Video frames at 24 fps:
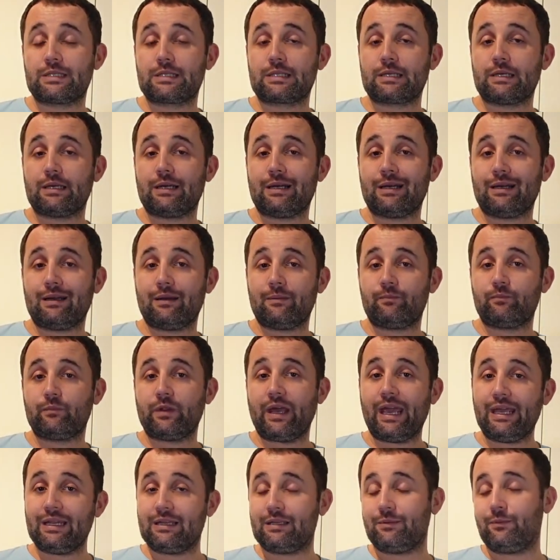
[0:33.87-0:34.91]

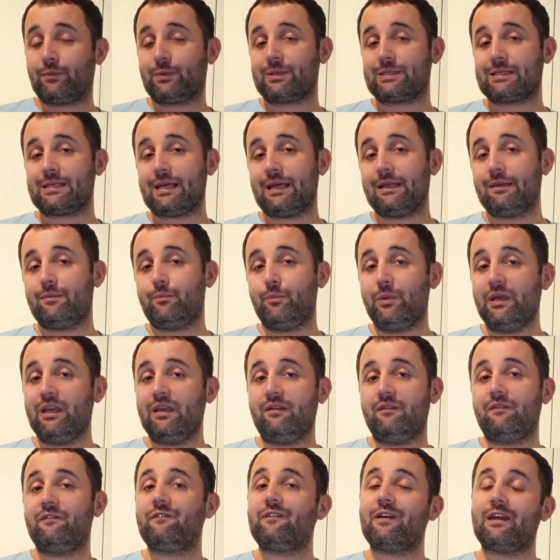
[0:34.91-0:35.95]
80%
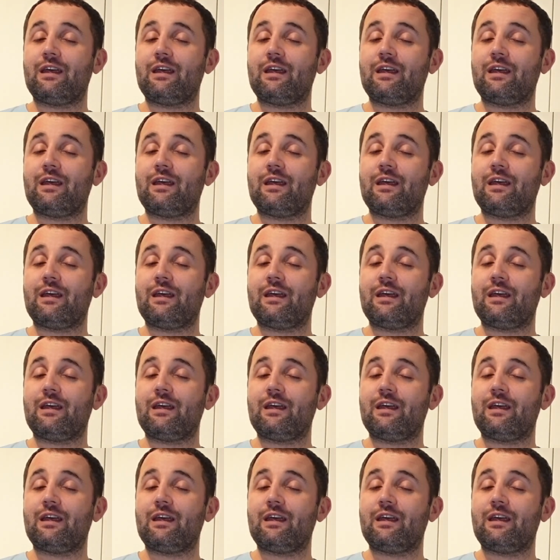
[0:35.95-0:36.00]
beef